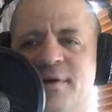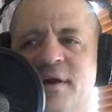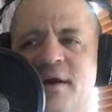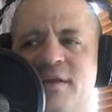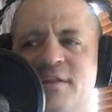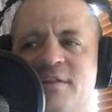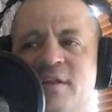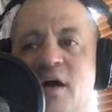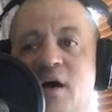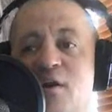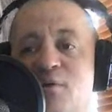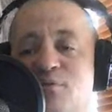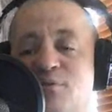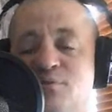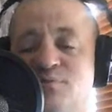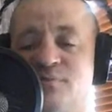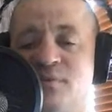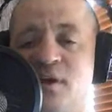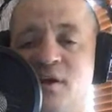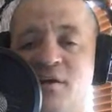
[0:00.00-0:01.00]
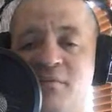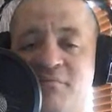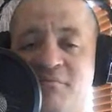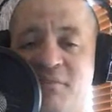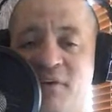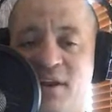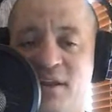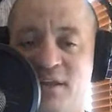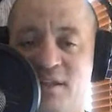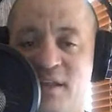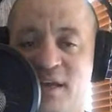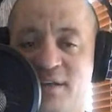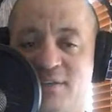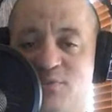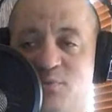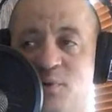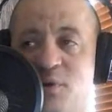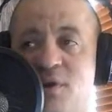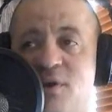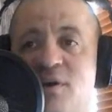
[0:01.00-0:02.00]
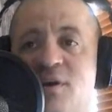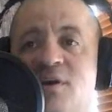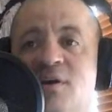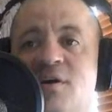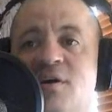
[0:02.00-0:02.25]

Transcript: I thought it was very funny last week.